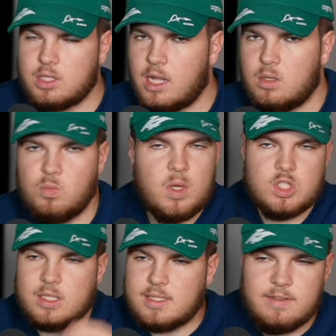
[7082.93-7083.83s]
then we
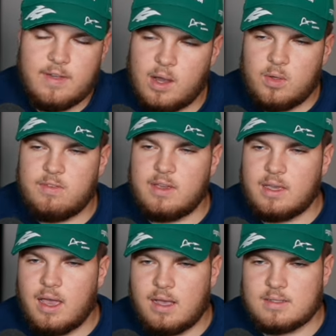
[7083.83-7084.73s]
just leave everything
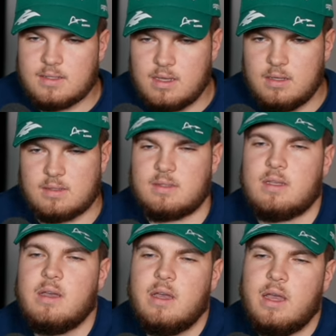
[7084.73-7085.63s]
as is.
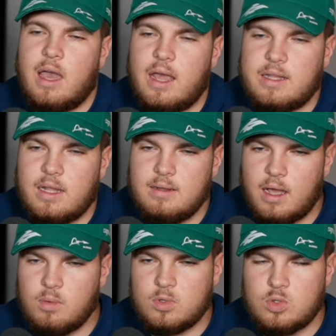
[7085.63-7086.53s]
And then
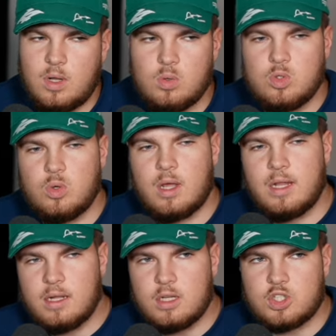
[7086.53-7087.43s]
I want to now do
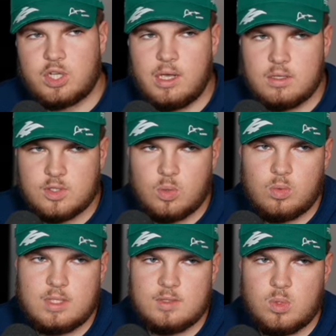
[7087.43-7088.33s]
another check. So
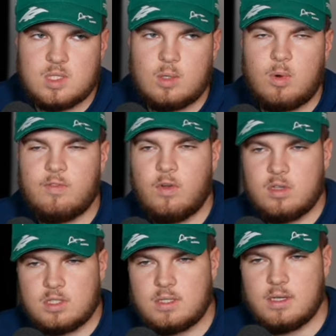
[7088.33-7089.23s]
this was our
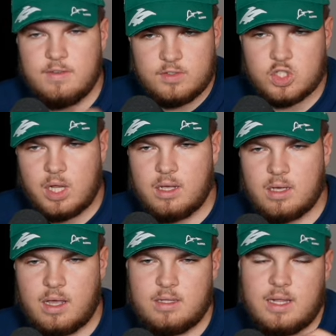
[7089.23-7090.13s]
first if check,
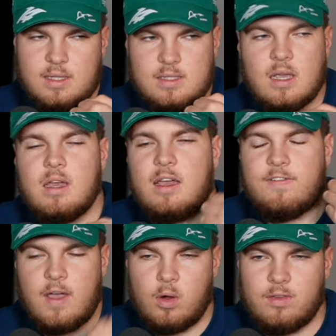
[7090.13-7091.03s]
and that's
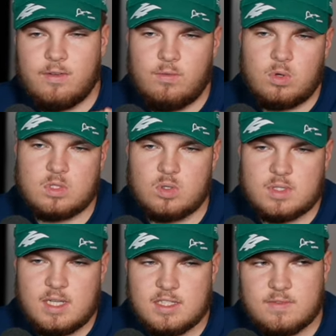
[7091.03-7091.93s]
if everything was
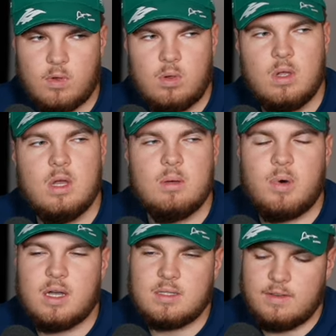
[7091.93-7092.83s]
successful.
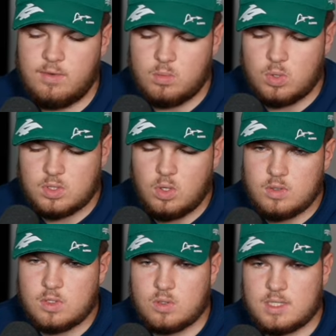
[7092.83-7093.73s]
But if it was
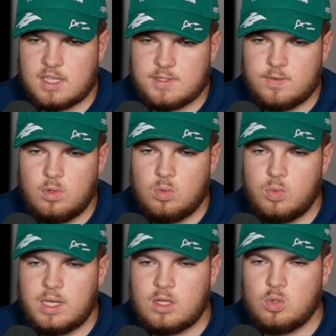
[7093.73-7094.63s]
not successful,
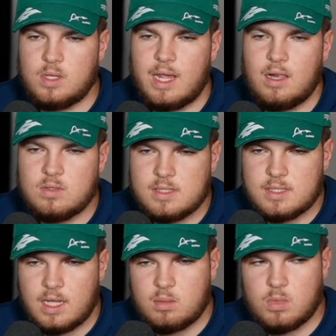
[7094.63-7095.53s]
we can do an else
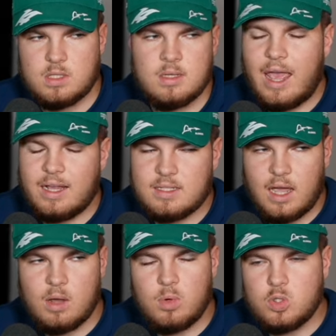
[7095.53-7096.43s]
statement, and
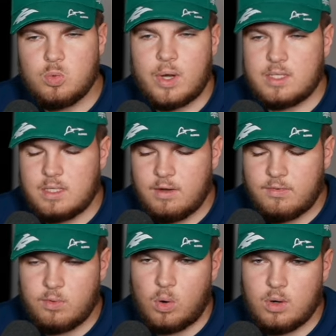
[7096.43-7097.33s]
I want to right here
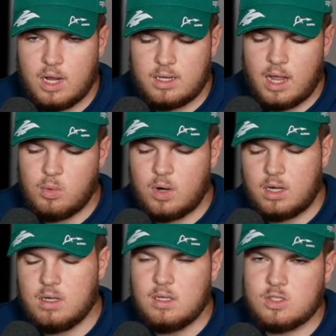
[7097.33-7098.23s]
throw an error.
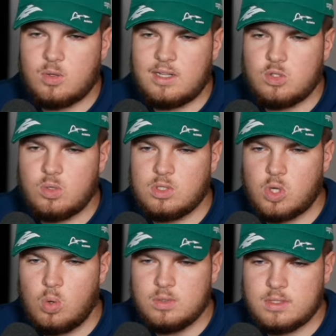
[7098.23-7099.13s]
So let's do a
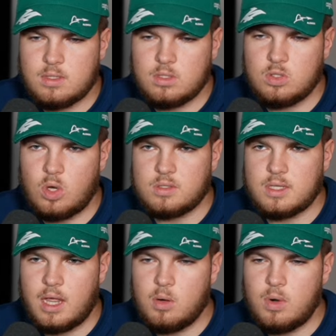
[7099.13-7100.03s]

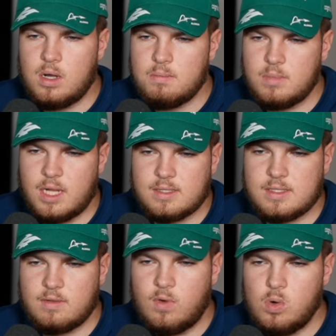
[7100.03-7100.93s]
toast.error, let's
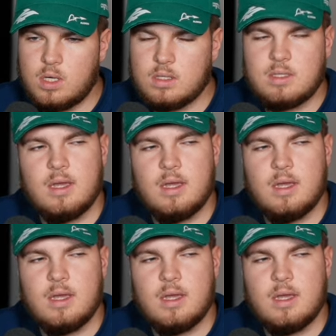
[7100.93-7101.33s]
invoke it,